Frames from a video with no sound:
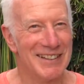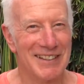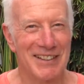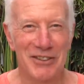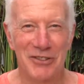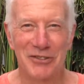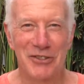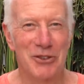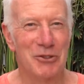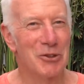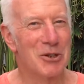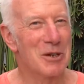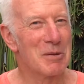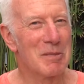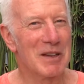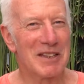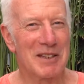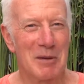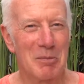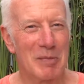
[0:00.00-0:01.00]
If you want to
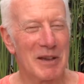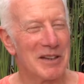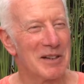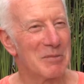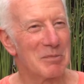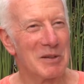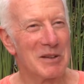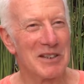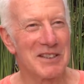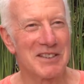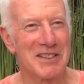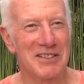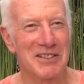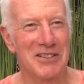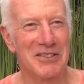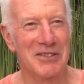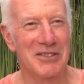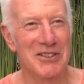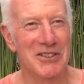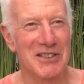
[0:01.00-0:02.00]
make a better person
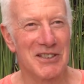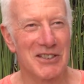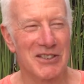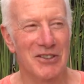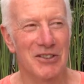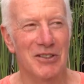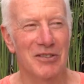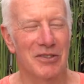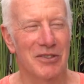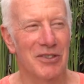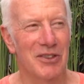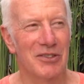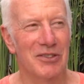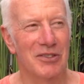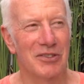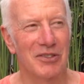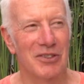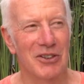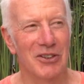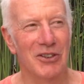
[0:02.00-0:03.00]
of yourself,
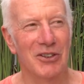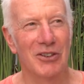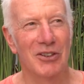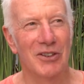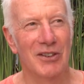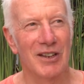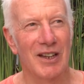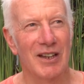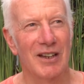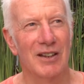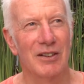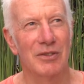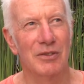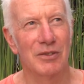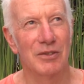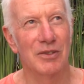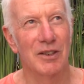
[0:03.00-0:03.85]
if you have